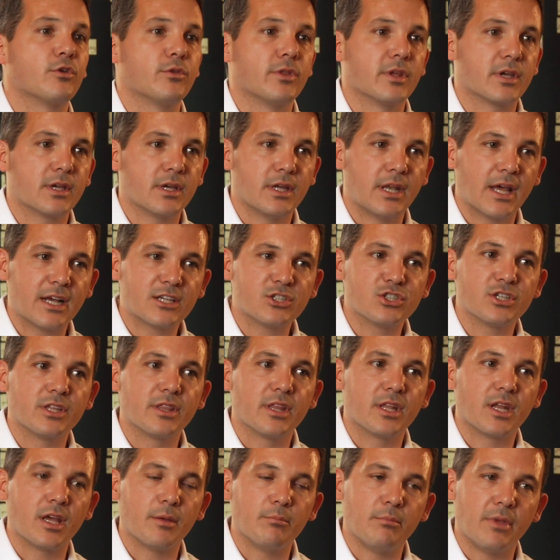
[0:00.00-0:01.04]
the connection
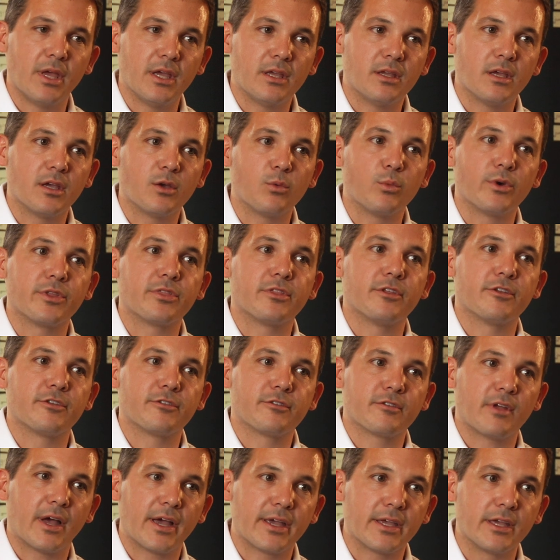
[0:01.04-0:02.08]
that I'm making with the
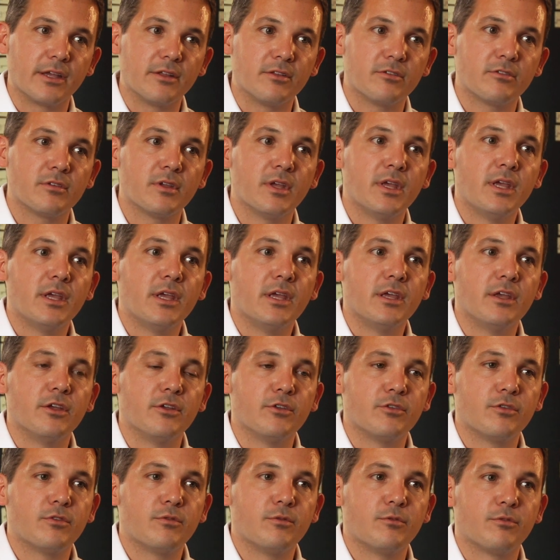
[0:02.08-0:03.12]
science
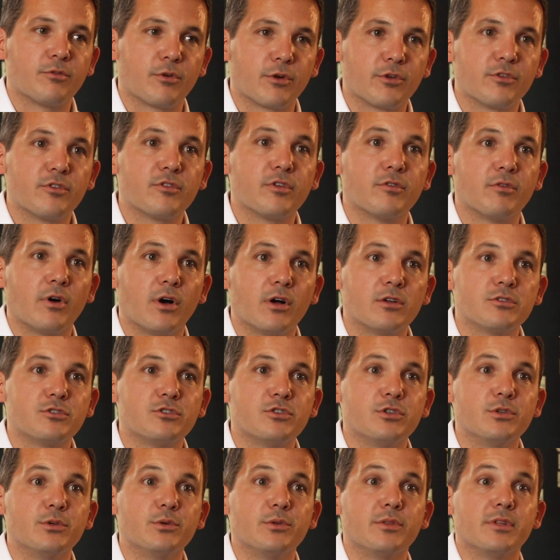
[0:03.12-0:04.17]
is first of all
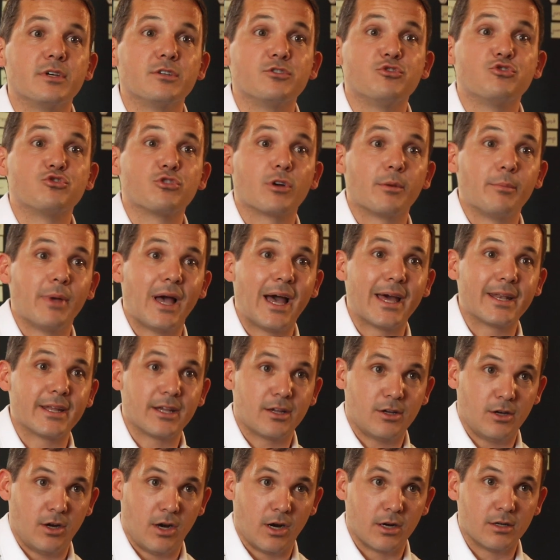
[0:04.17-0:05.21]
to the
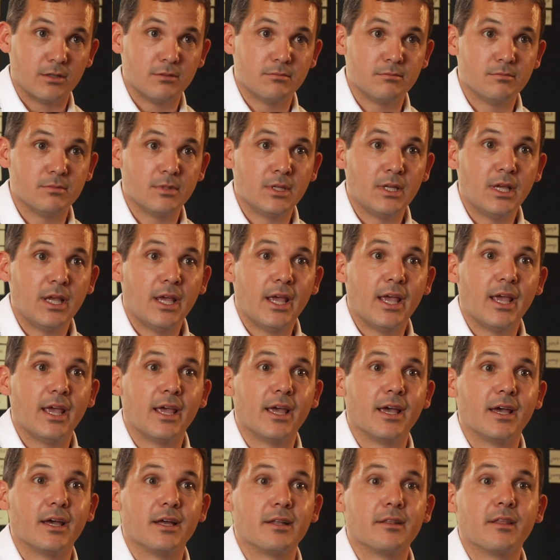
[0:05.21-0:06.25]
dramatic art.
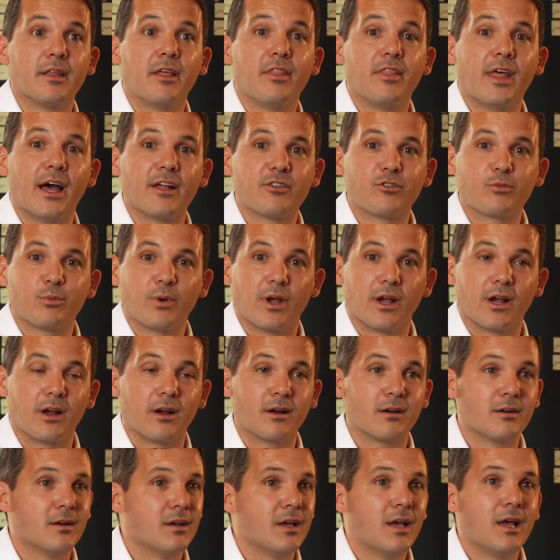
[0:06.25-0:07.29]
And that's
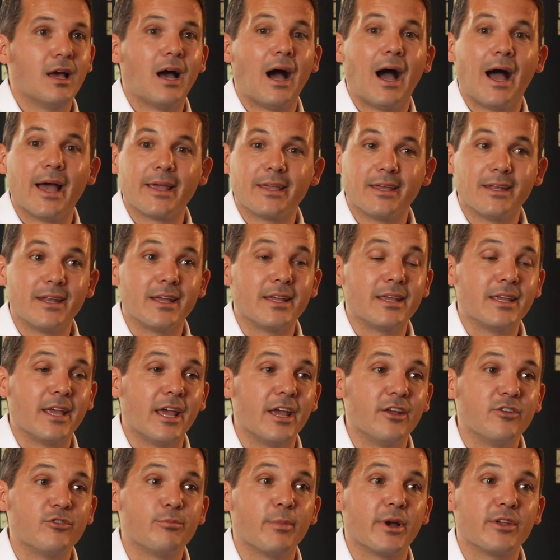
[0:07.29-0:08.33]
where I can
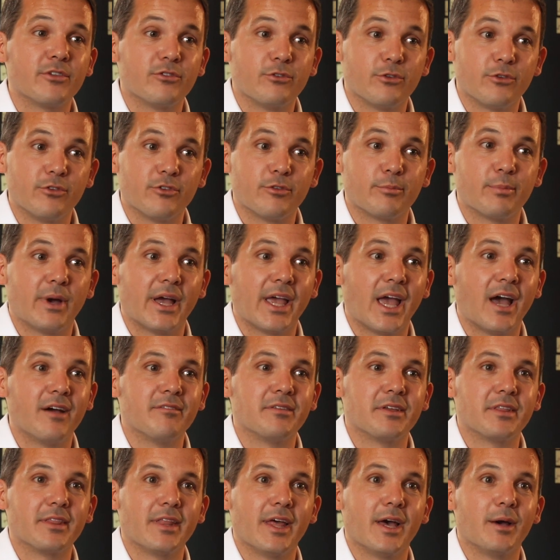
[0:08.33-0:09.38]
engage my students by
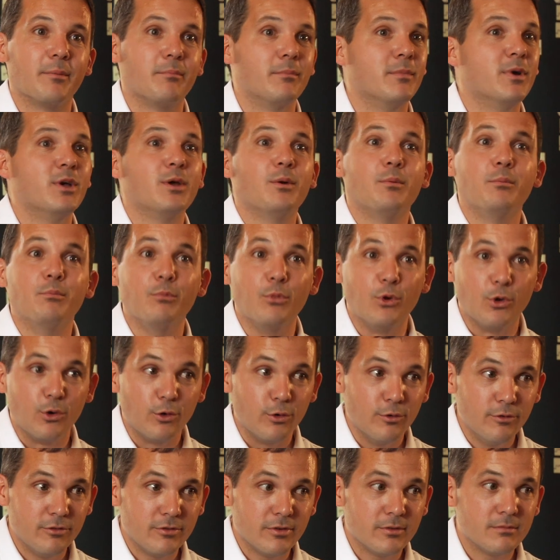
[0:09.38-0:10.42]
having them
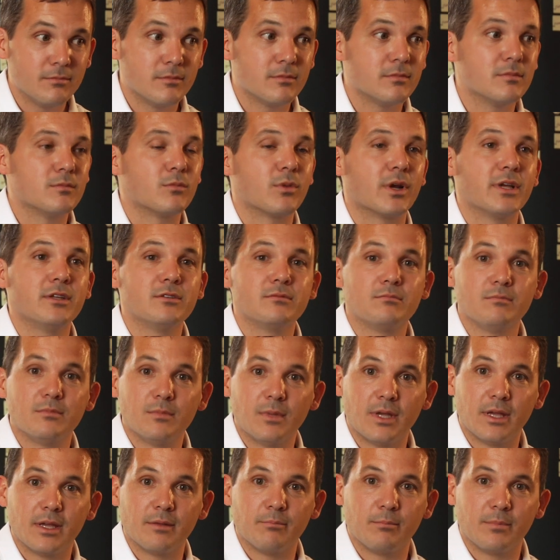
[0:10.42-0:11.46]
move, right?
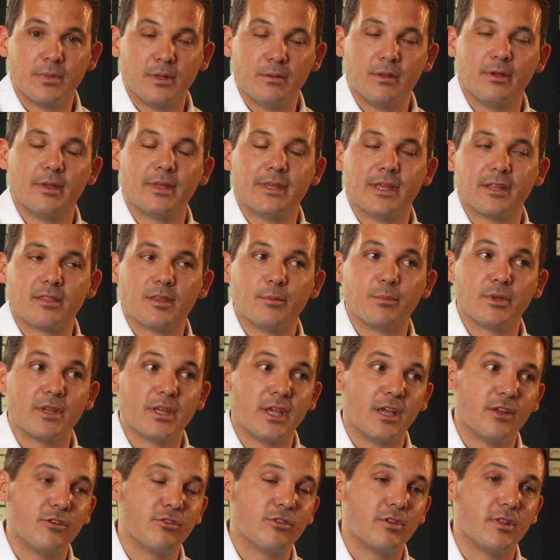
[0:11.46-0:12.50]
get them
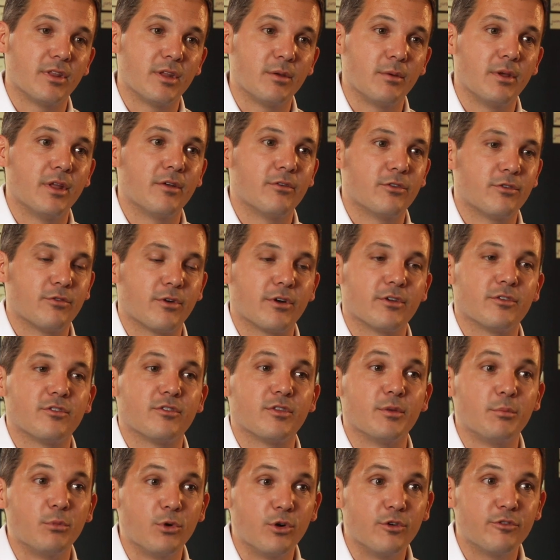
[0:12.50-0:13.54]
engaged in the, as far as
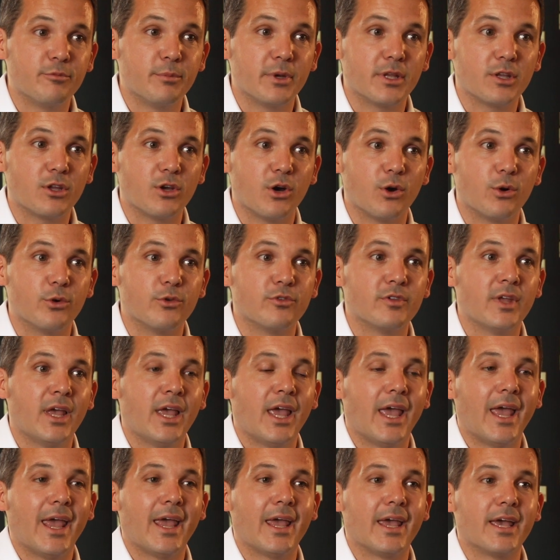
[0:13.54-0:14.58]
the movement goes
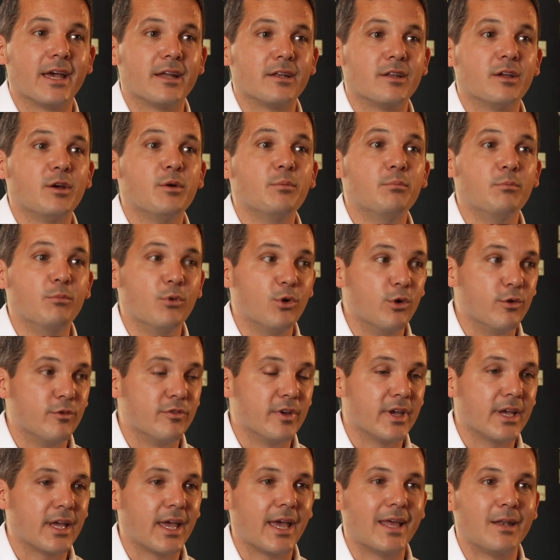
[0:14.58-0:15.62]
and
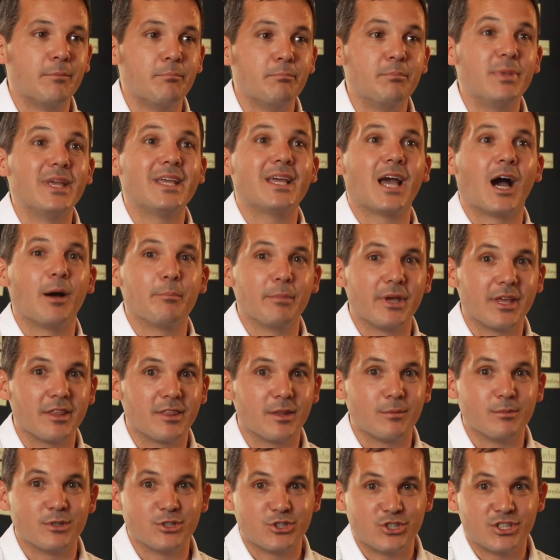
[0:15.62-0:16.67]
moving and becoming
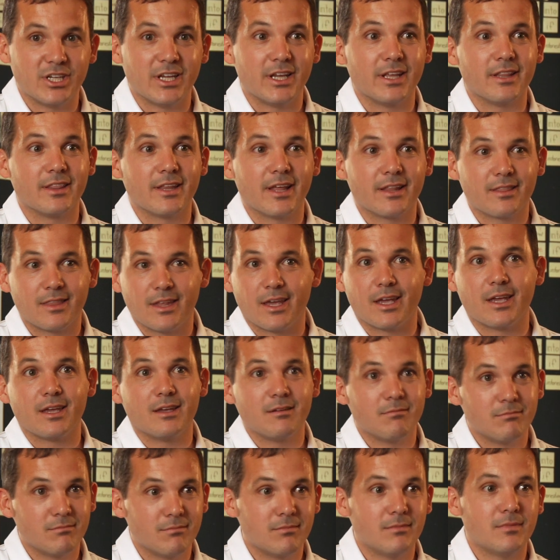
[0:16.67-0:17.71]
the machine that they,
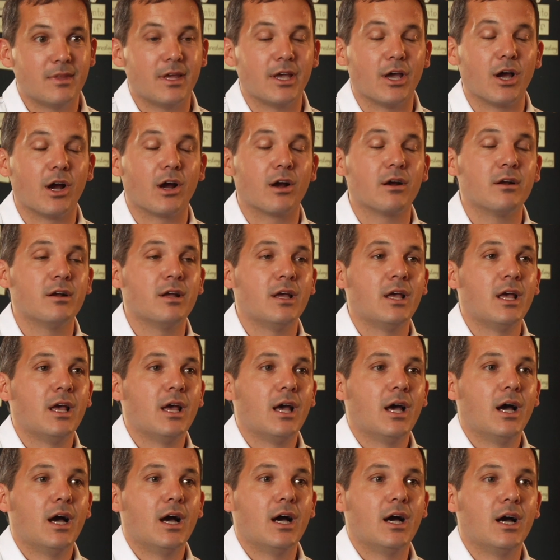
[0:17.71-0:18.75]
they are.
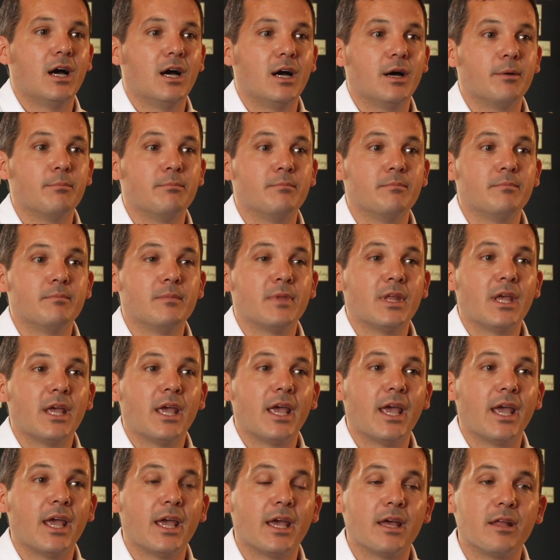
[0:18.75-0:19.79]
Um,
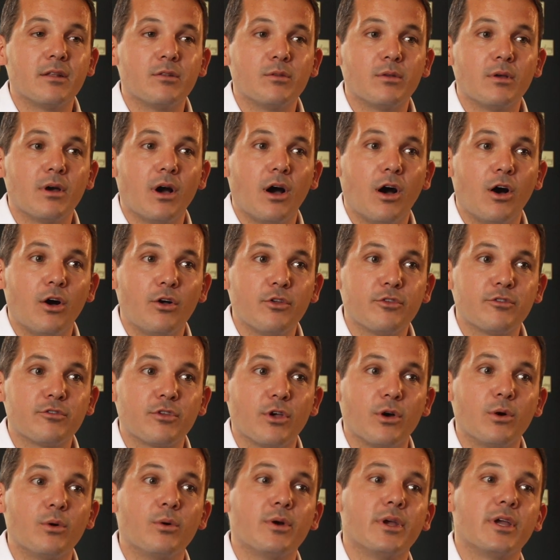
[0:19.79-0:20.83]
and
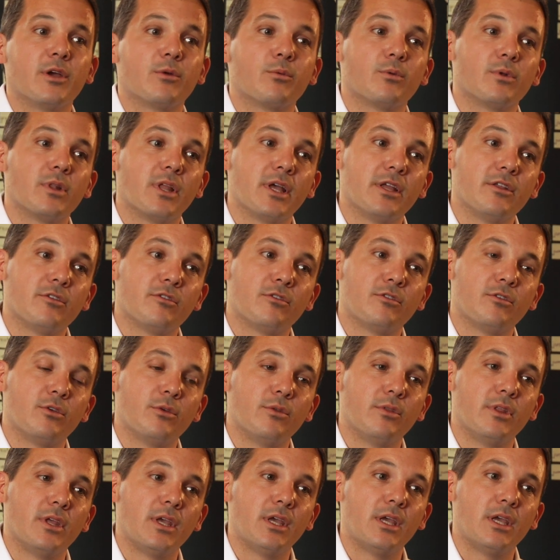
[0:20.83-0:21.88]
also, it relates to
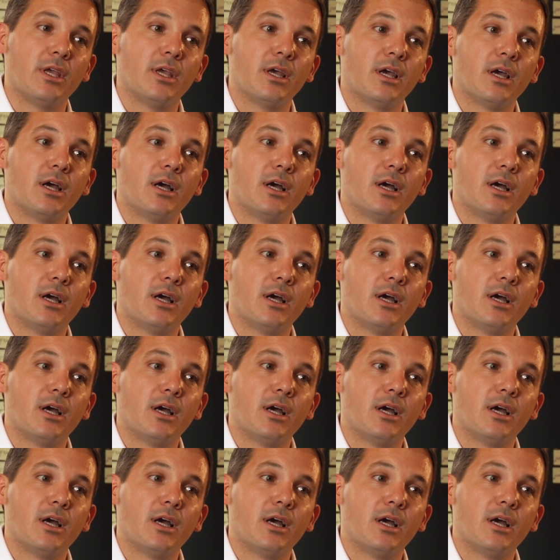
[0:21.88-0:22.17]
the